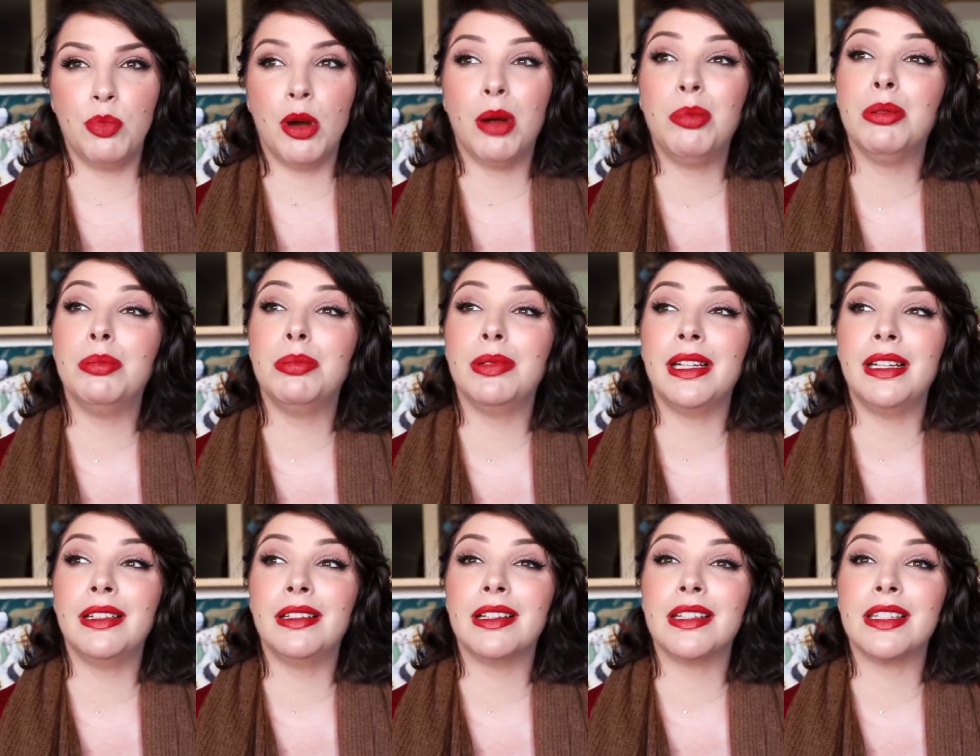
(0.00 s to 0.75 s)

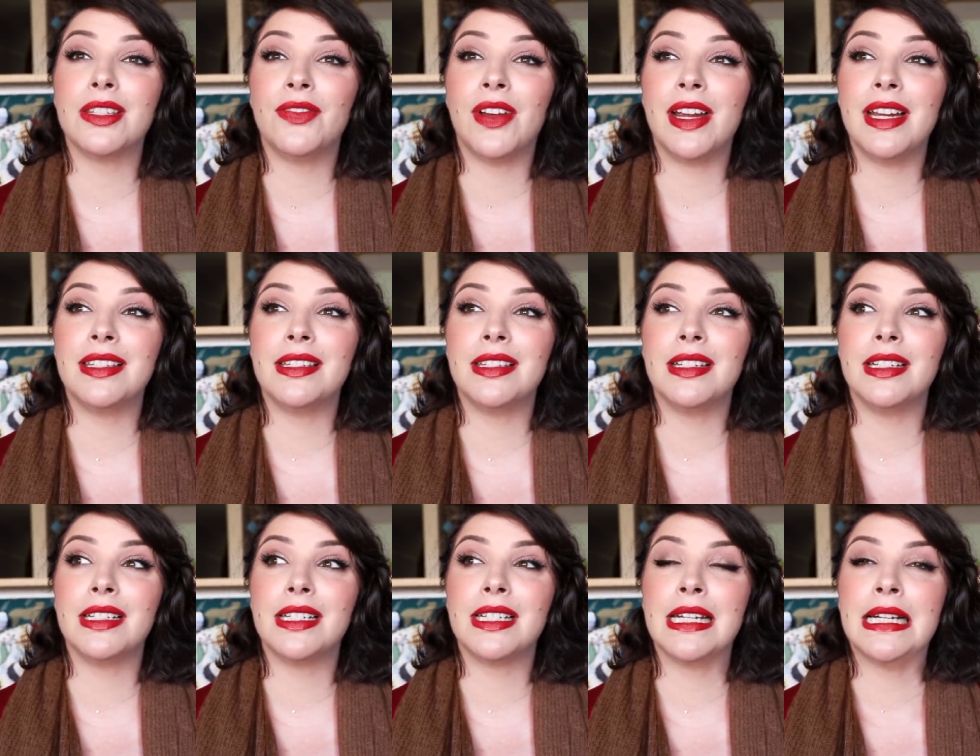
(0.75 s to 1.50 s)
Probably, let's face
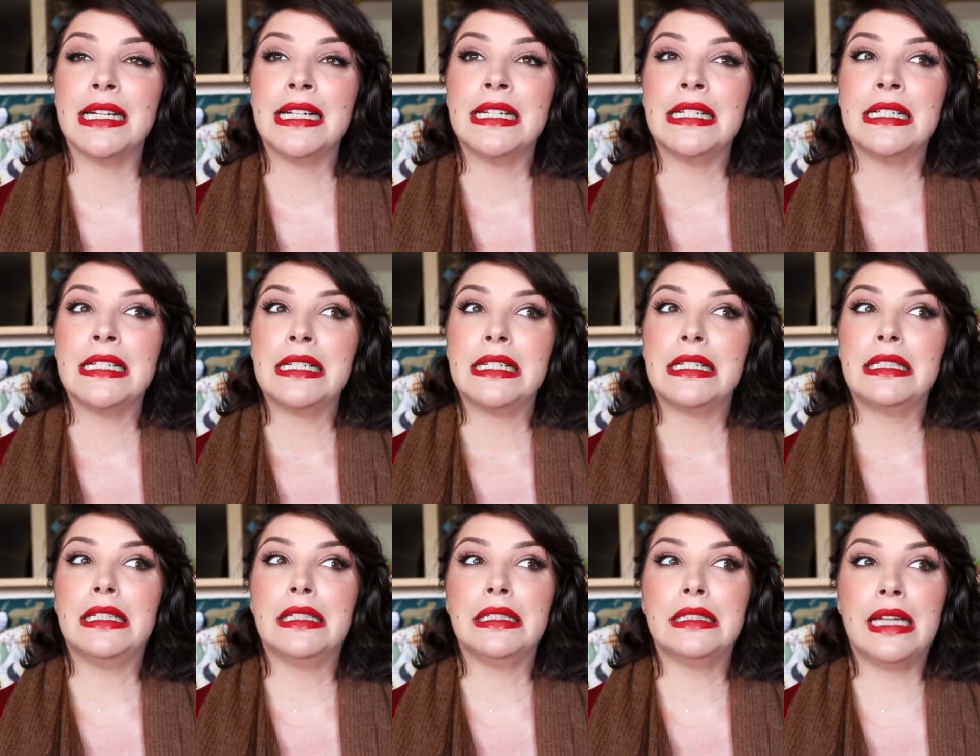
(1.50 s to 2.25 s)
it,
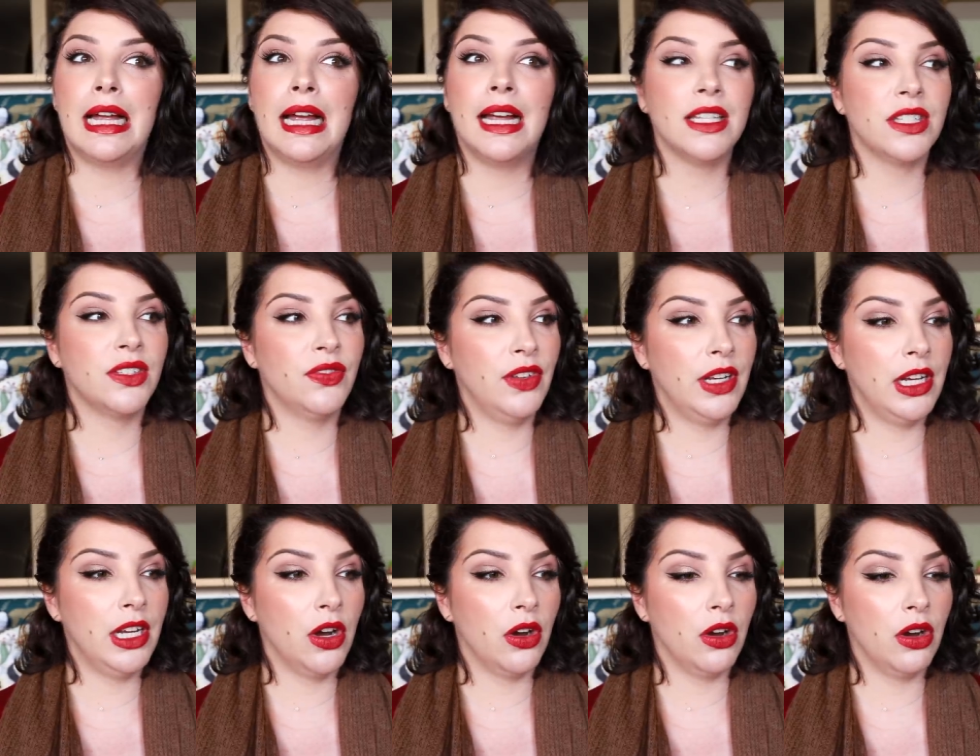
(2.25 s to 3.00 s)
the last
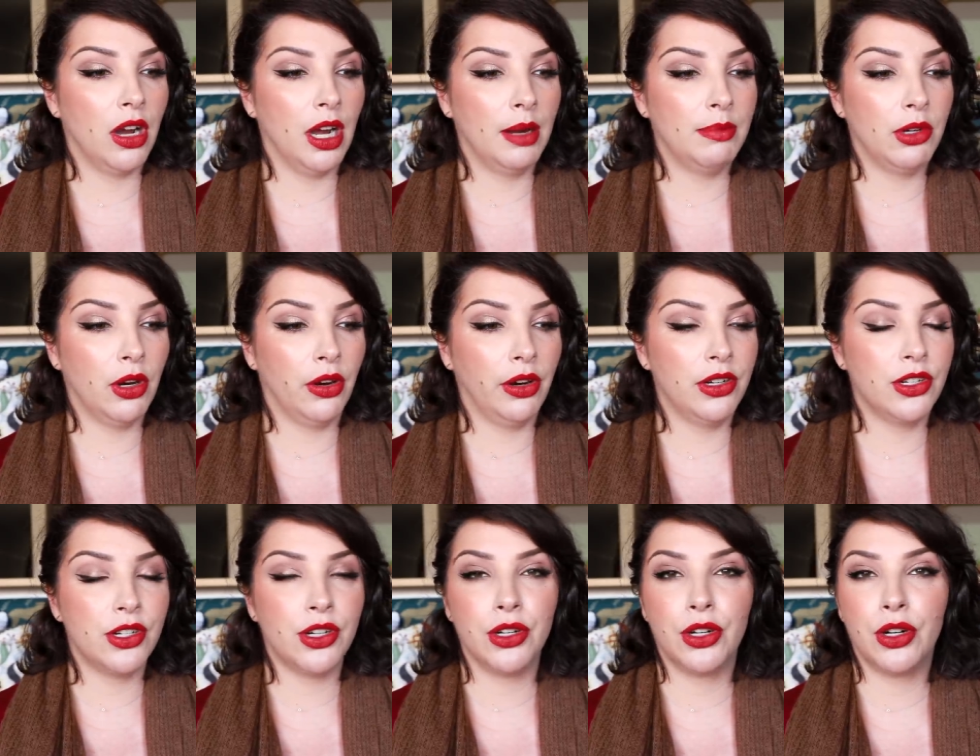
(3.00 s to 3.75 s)
video I'm
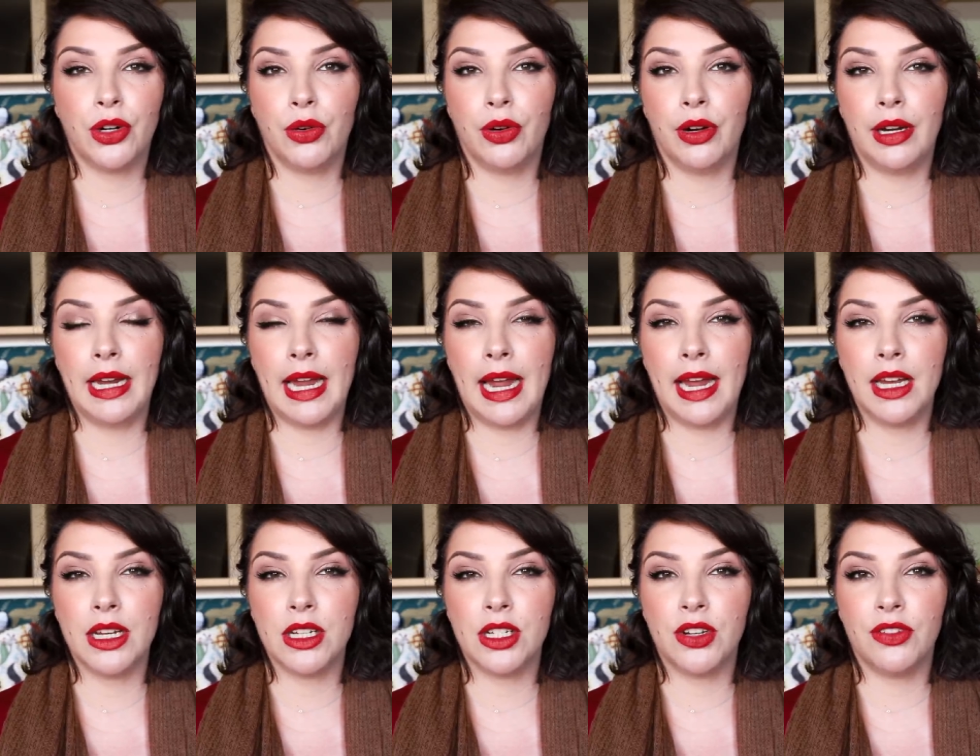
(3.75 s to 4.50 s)
going to
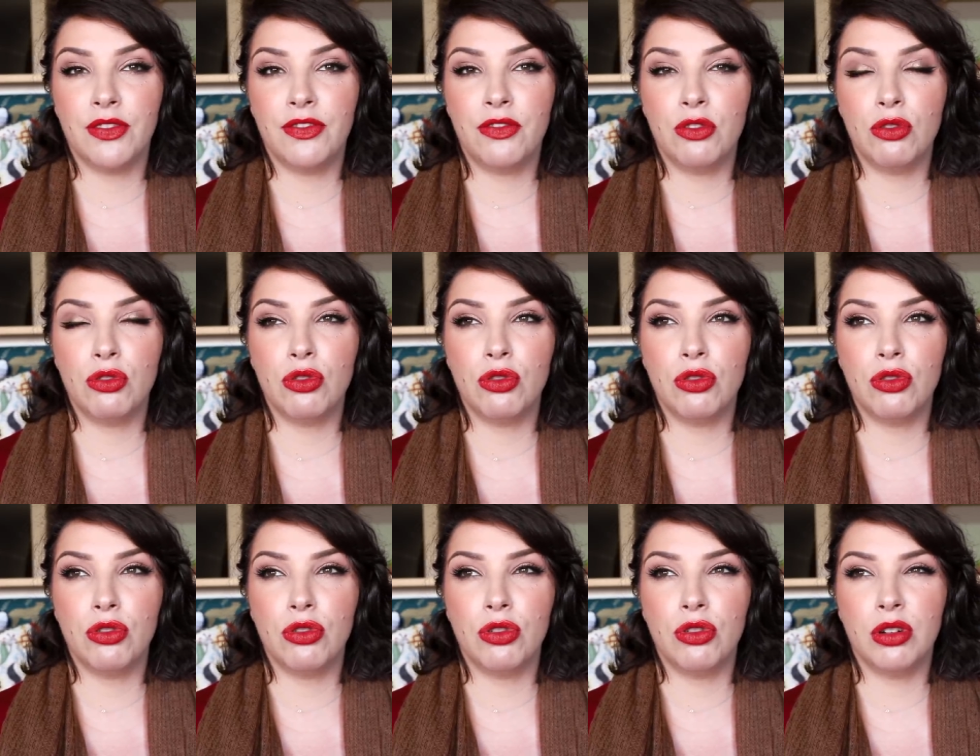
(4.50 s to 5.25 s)
create
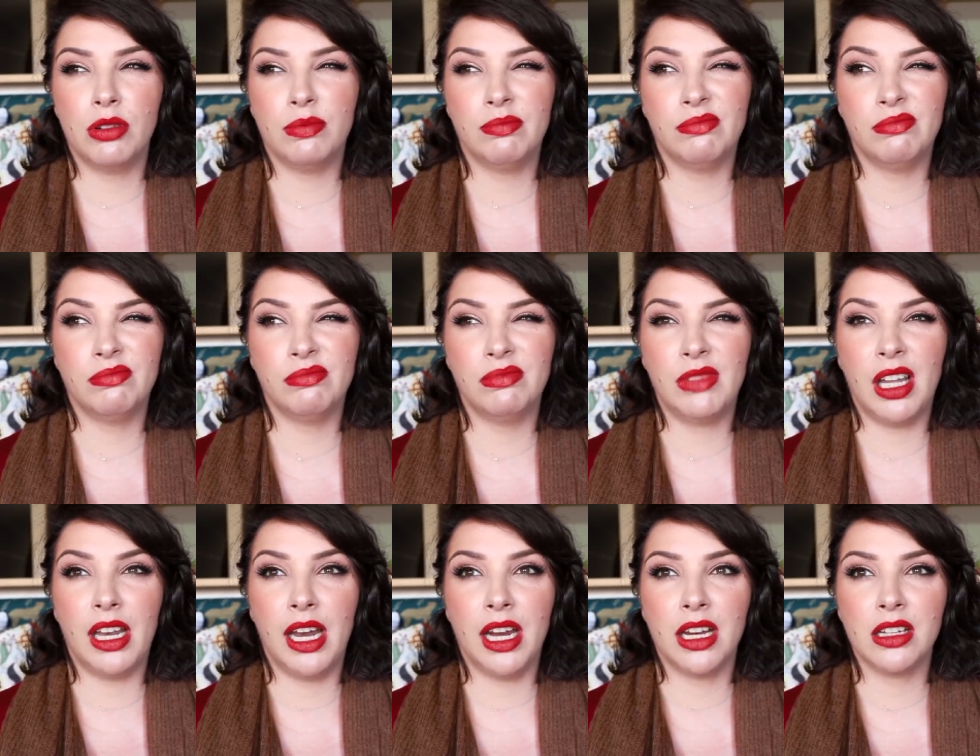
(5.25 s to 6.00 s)
for
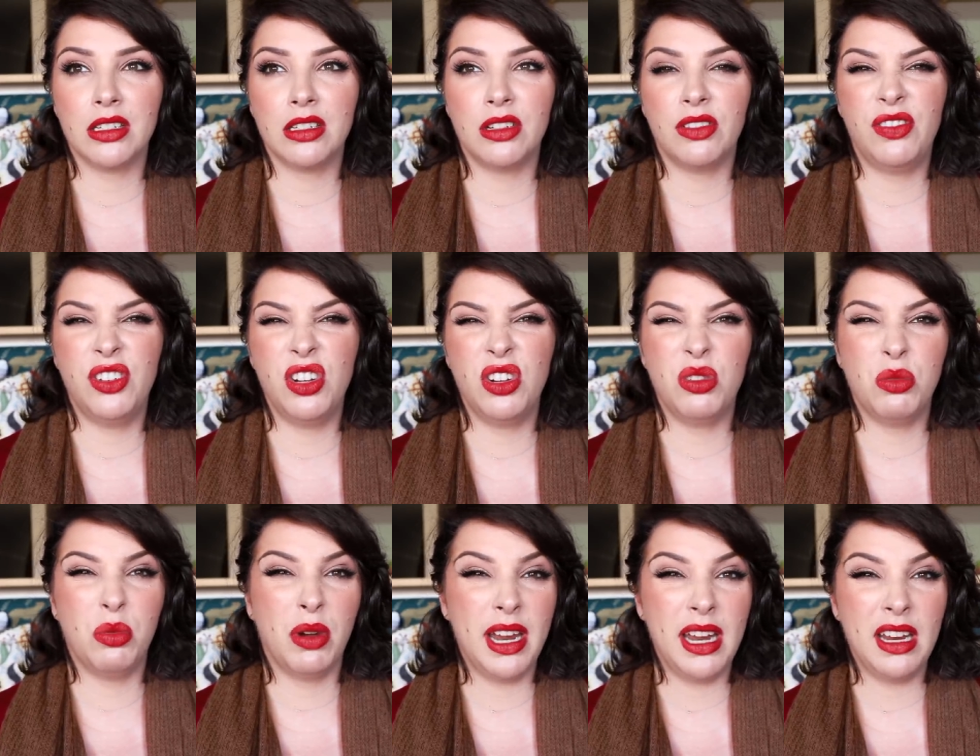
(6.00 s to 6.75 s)
the next
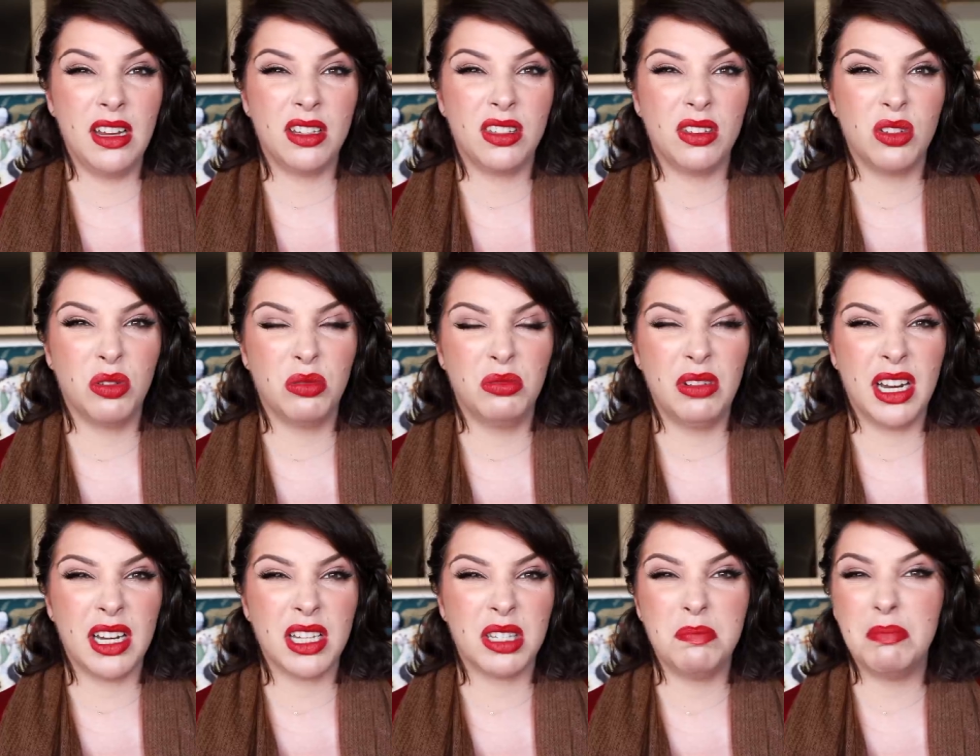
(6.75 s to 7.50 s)
few weeks or
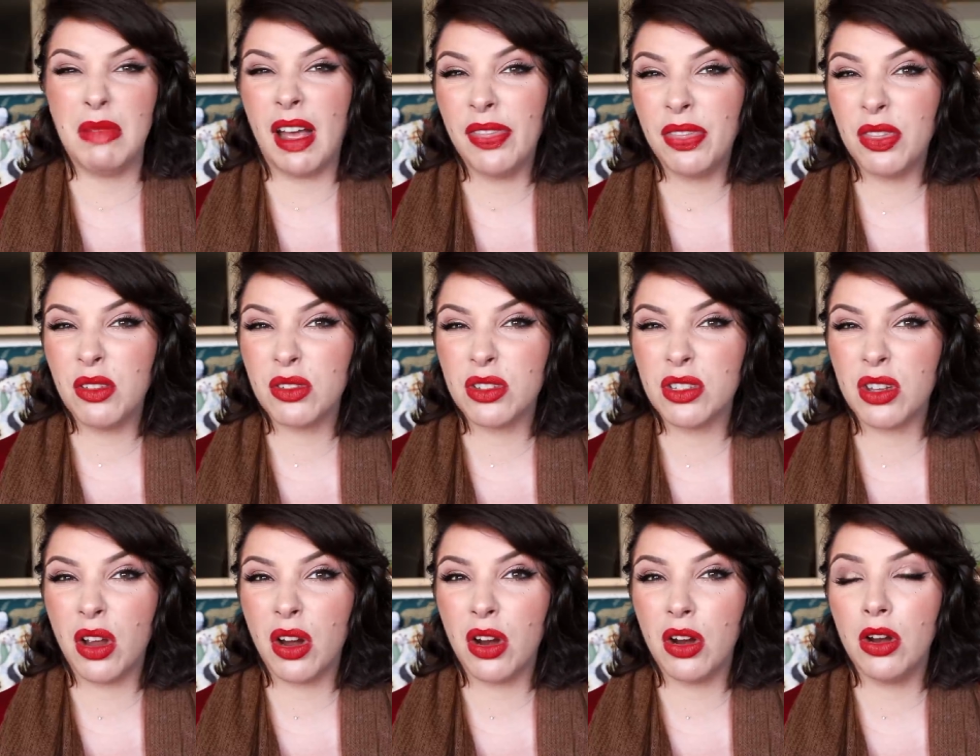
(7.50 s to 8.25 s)
next month or
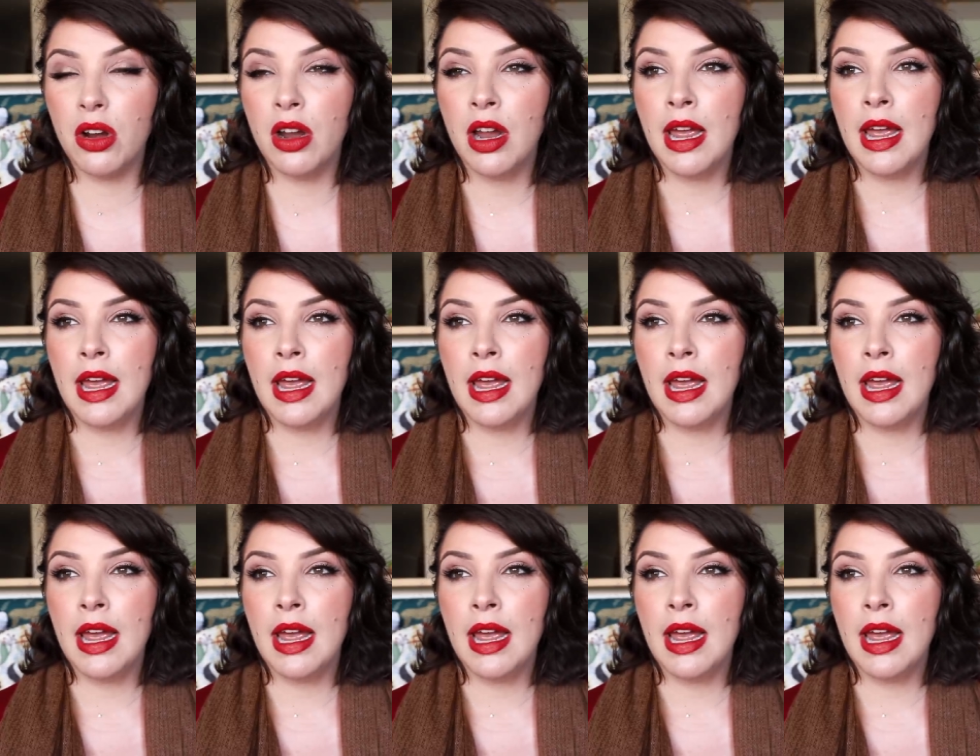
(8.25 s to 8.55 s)
so.